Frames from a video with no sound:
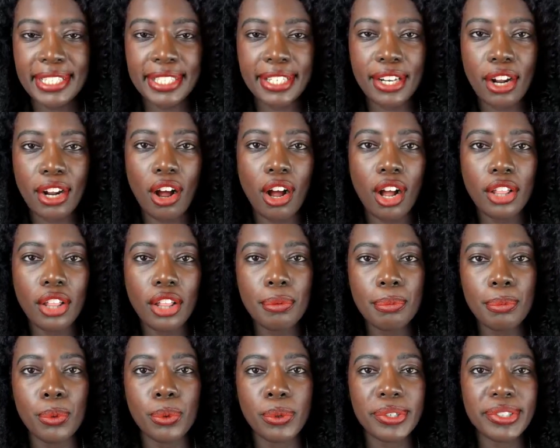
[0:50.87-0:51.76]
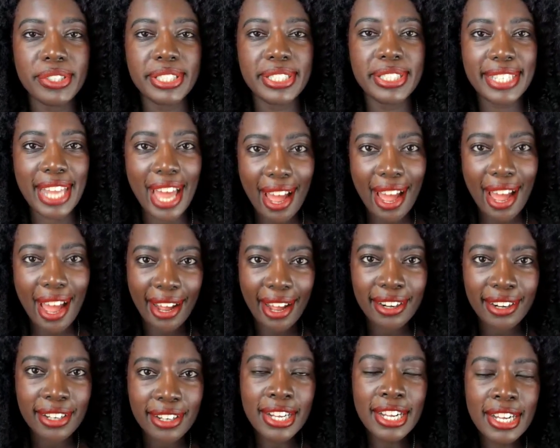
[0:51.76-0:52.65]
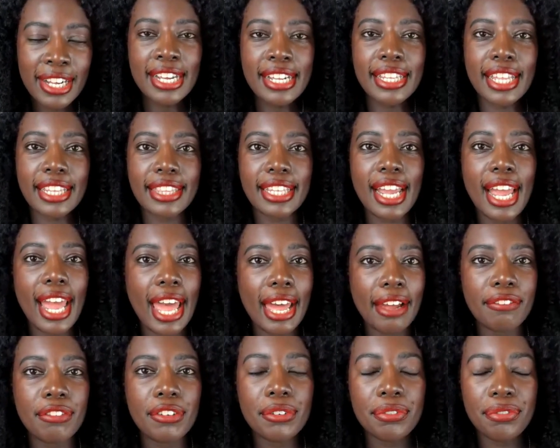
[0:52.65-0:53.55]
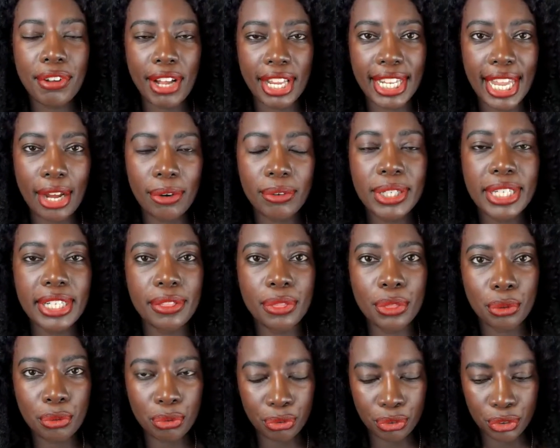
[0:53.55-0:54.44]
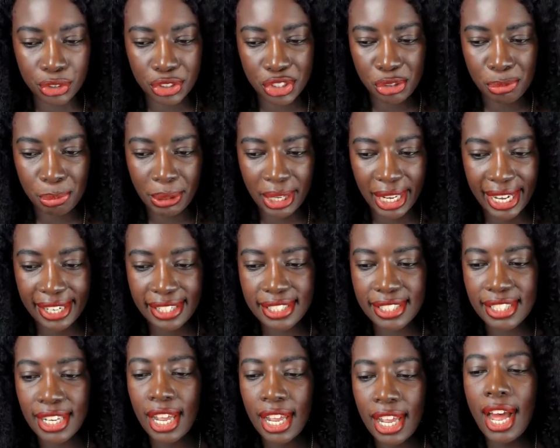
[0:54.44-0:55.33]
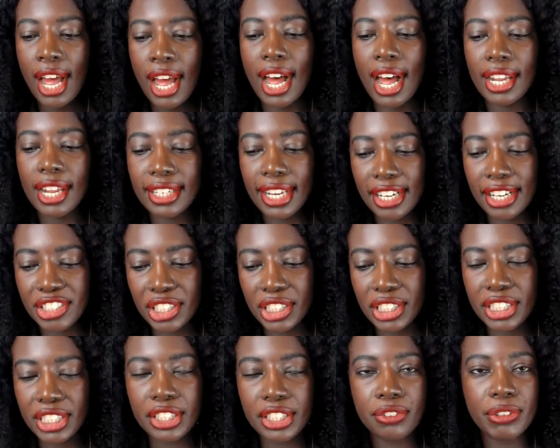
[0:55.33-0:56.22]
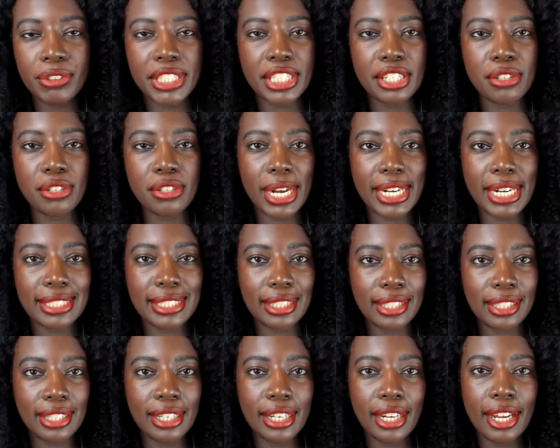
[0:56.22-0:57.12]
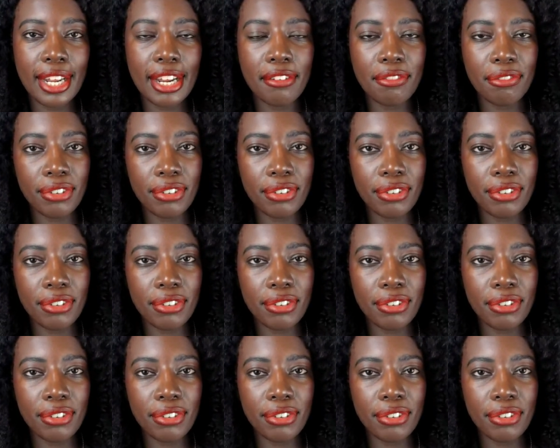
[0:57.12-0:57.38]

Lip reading: it all the more sad that they ever fell out in the first place. Allegedly, the reason why Selena and